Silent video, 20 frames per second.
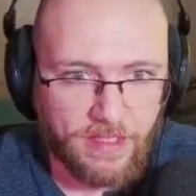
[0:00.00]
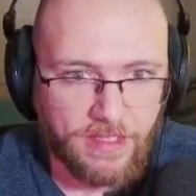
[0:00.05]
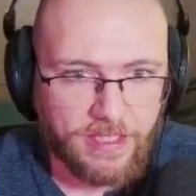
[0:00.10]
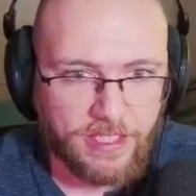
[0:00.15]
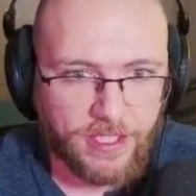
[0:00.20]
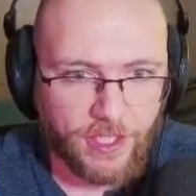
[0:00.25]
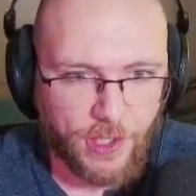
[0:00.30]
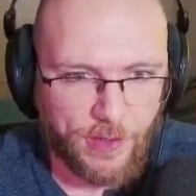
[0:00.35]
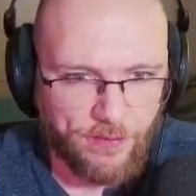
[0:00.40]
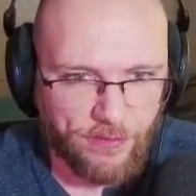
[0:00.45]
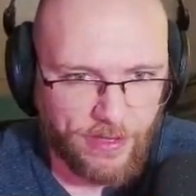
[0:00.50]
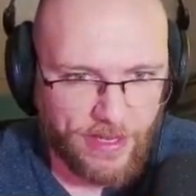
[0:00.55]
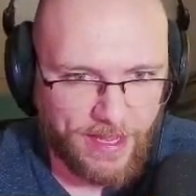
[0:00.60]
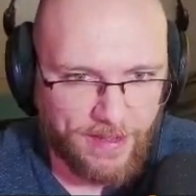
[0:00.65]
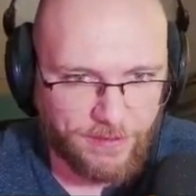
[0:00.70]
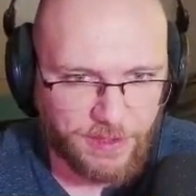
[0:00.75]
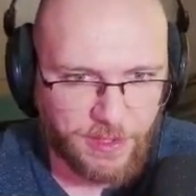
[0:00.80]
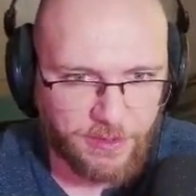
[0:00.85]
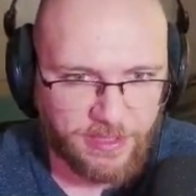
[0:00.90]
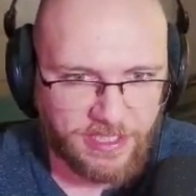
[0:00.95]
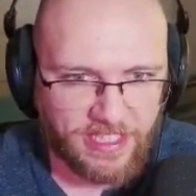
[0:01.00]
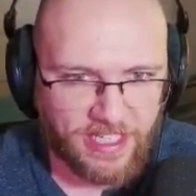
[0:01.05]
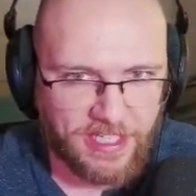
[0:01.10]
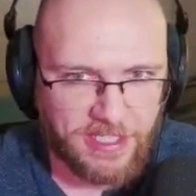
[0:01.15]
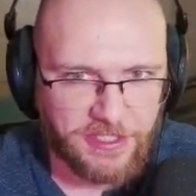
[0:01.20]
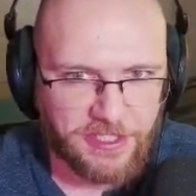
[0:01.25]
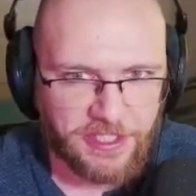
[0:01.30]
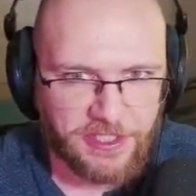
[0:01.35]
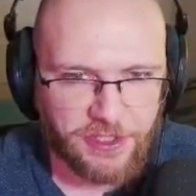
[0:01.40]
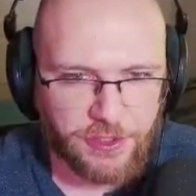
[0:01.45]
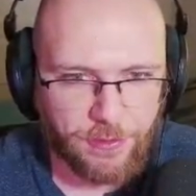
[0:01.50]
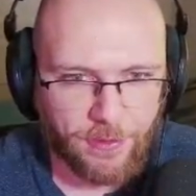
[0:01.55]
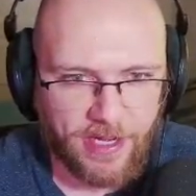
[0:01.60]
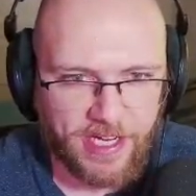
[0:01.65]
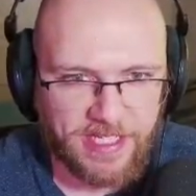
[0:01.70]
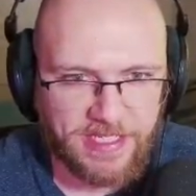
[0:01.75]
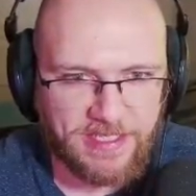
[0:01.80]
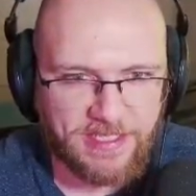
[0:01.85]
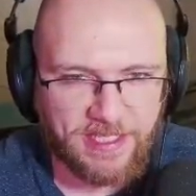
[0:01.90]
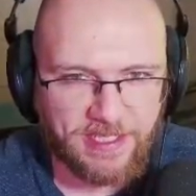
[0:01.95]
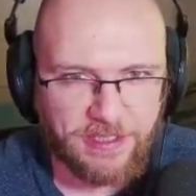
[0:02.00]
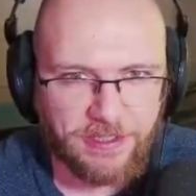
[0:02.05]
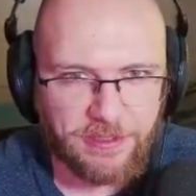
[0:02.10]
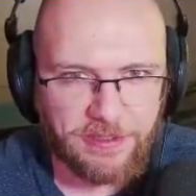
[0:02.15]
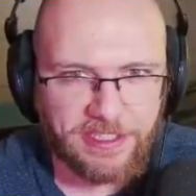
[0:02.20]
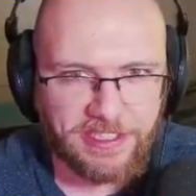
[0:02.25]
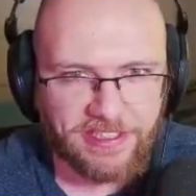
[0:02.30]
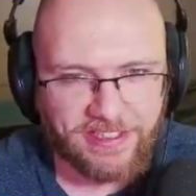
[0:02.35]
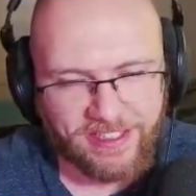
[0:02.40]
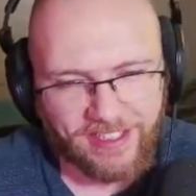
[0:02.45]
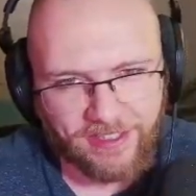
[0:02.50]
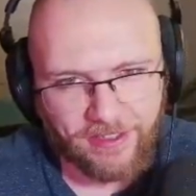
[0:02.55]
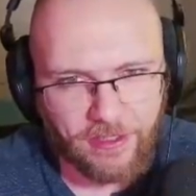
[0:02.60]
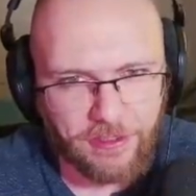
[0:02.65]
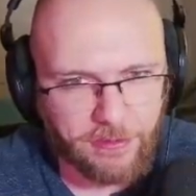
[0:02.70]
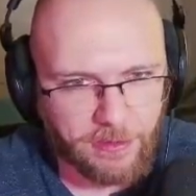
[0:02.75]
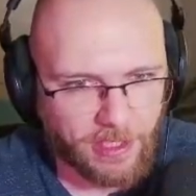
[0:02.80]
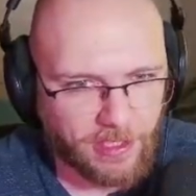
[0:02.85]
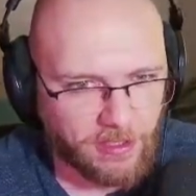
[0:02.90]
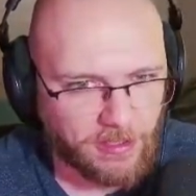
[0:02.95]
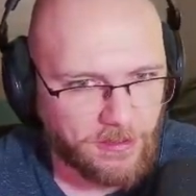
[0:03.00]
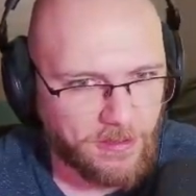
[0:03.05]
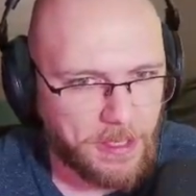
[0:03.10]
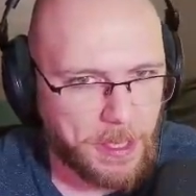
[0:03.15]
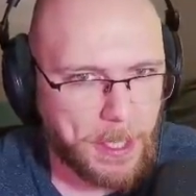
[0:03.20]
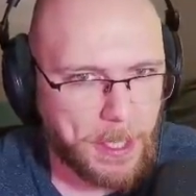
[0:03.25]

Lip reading: you know, if we have to engage in trade to do it, then oh well.